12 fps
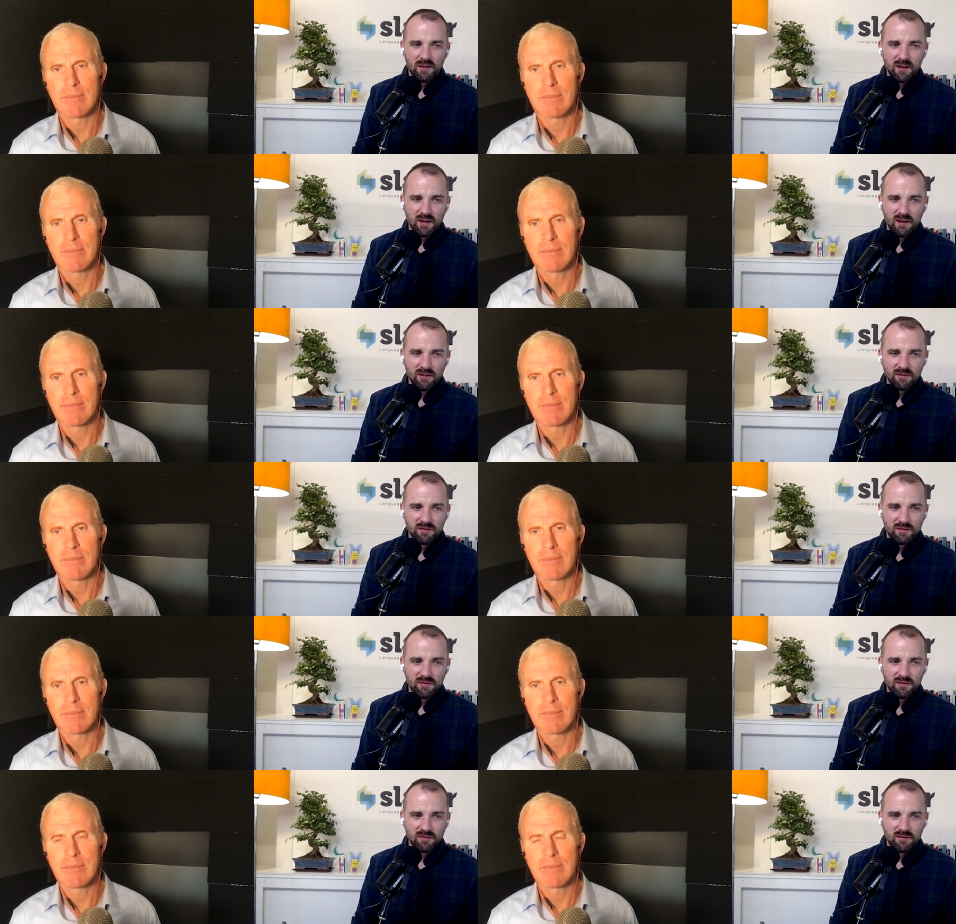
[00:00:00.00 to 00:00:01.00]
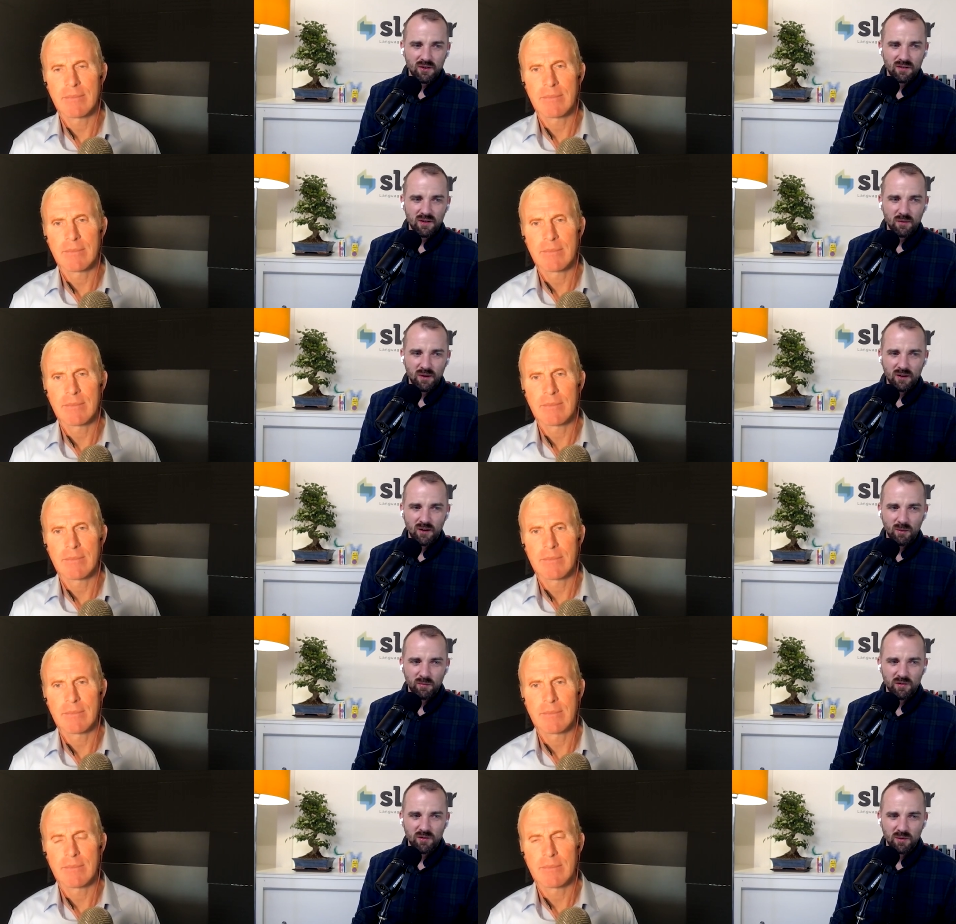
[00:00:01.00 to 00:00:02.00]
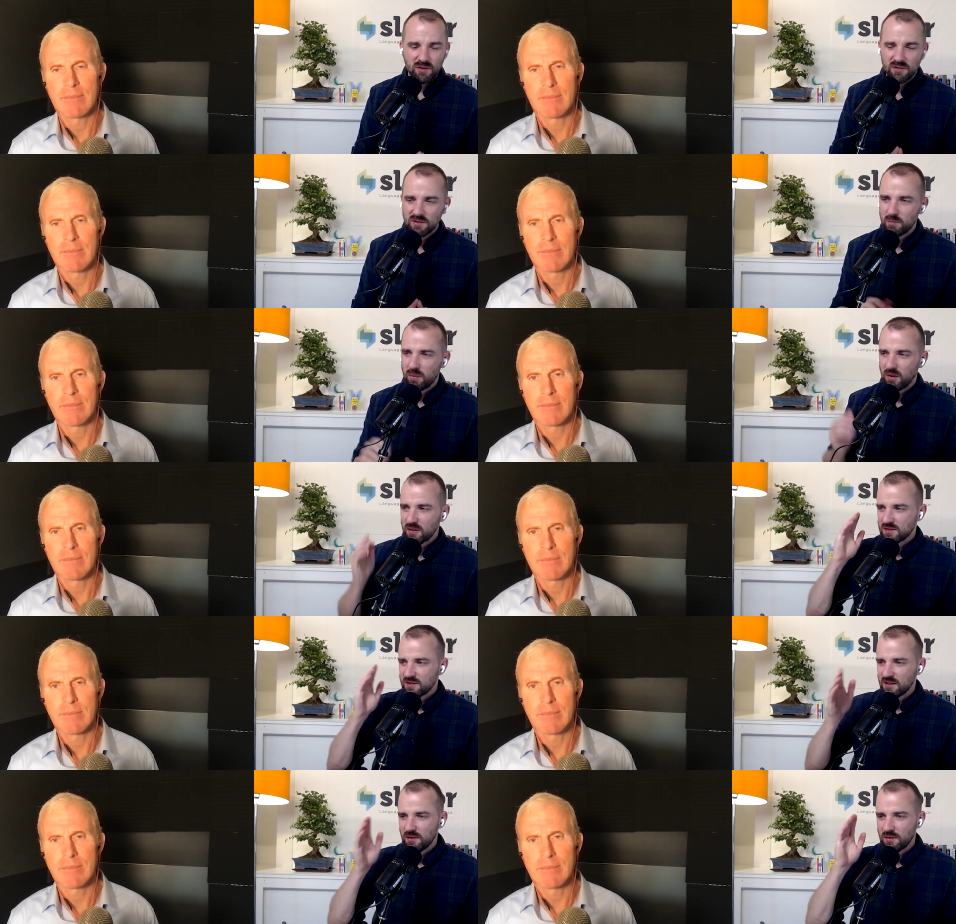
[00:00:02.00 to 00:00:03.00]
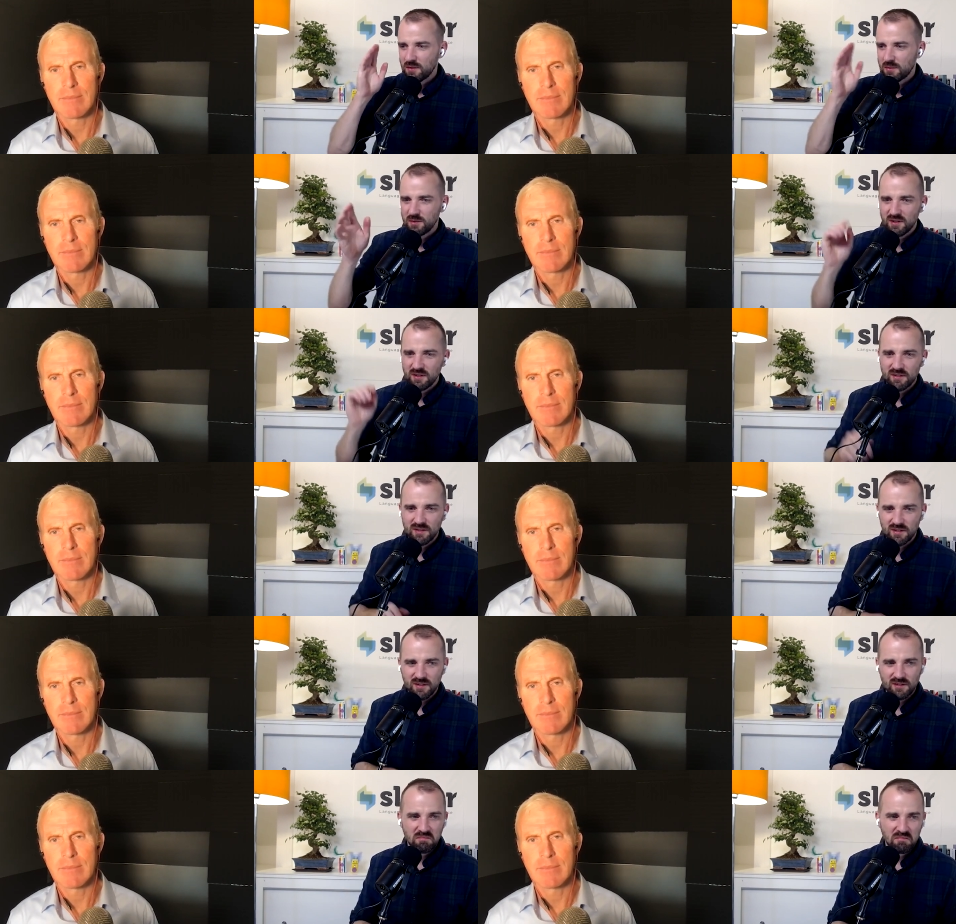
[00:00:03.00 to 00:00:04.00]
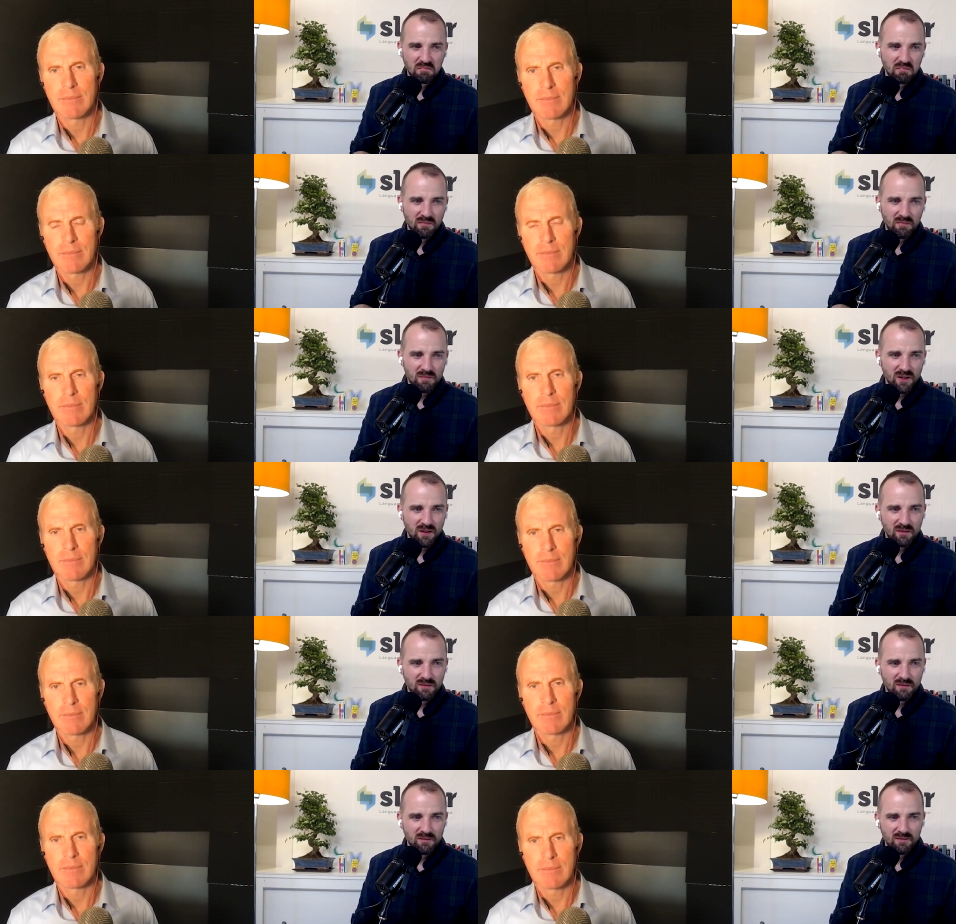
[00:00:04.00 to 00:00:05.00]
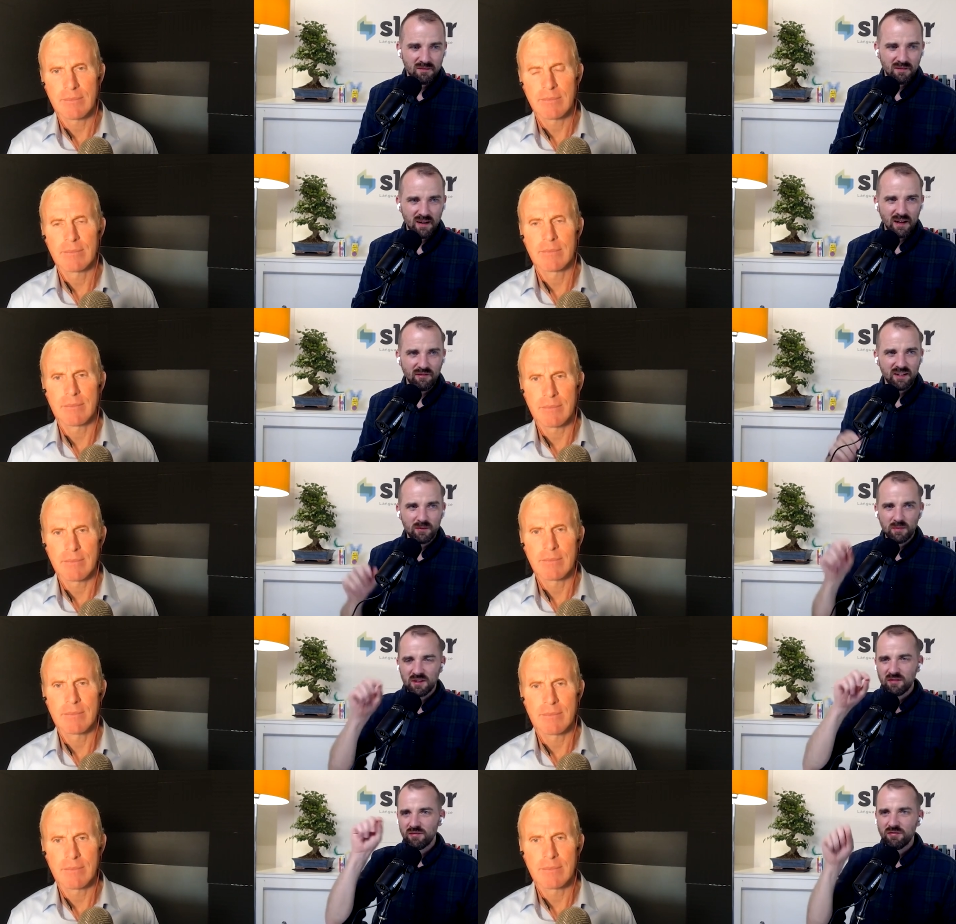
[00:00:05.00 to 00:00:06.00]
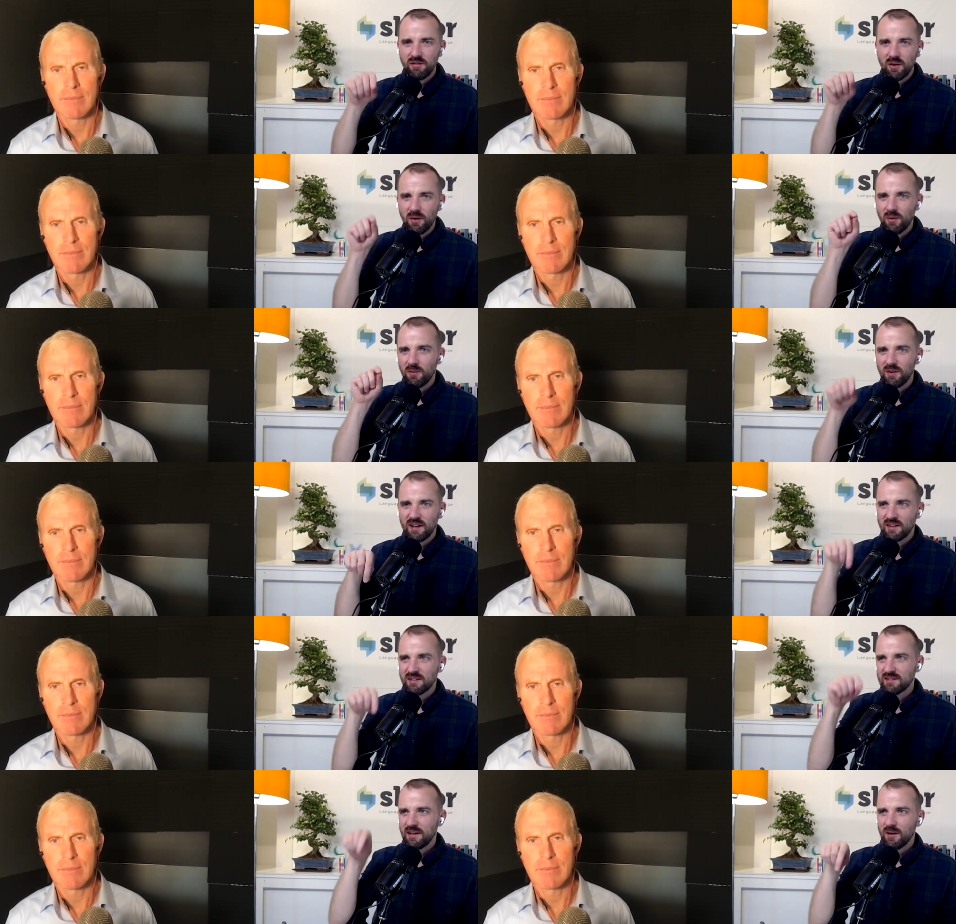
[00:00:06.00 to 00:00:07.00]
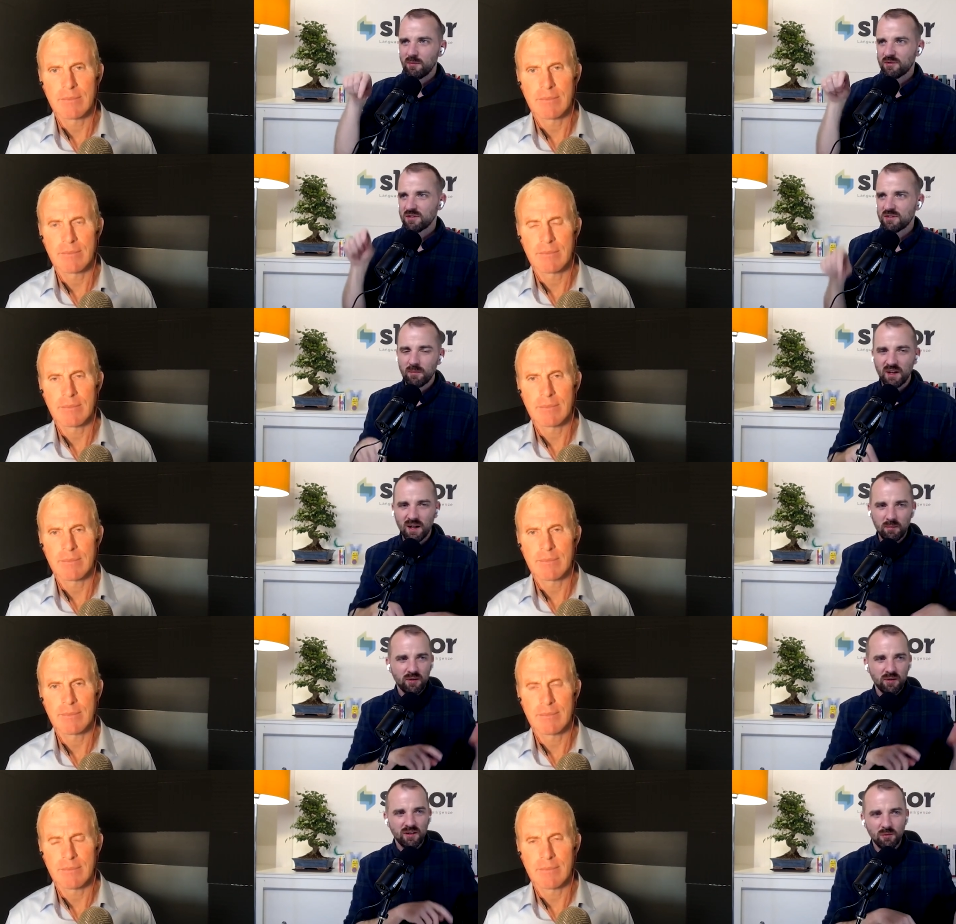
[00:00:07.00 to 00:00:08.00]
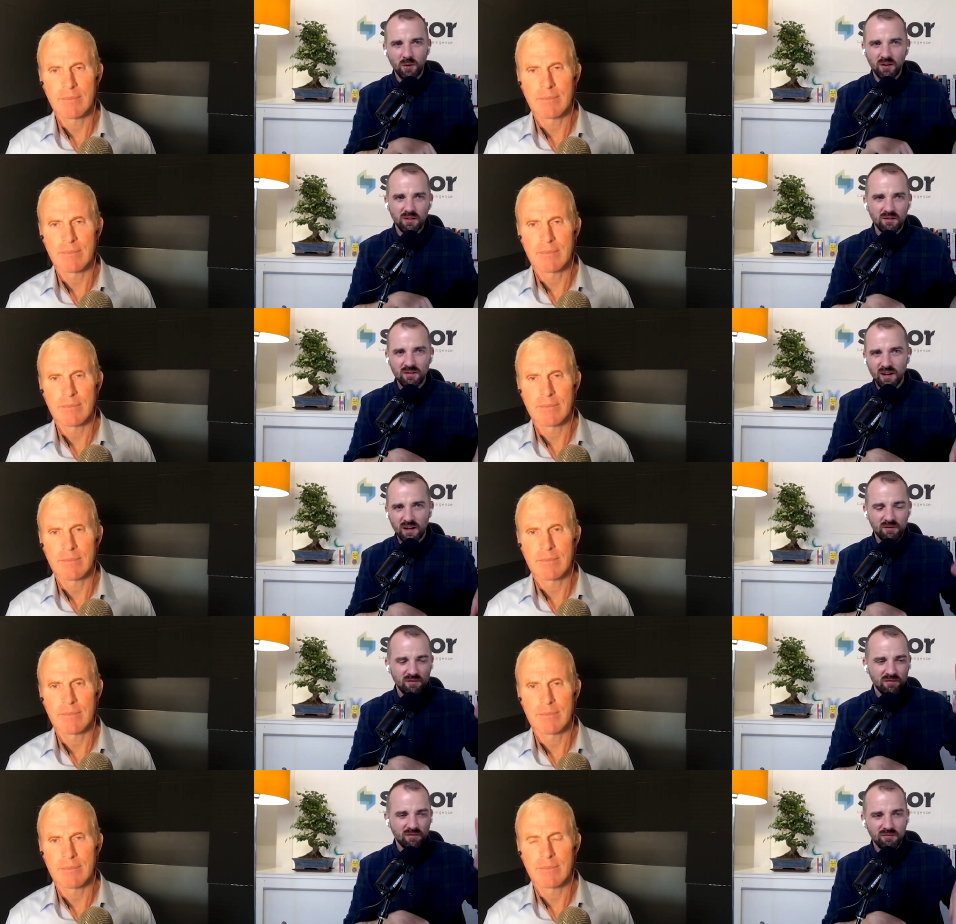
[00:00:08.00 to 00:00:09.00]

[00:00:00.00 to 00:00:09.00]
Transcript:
Speaker 1: I think I've gotten quite comfortable just parsing through this, and you know. I have a little bit of a flow. Like I sign up for something, I put it in one kind of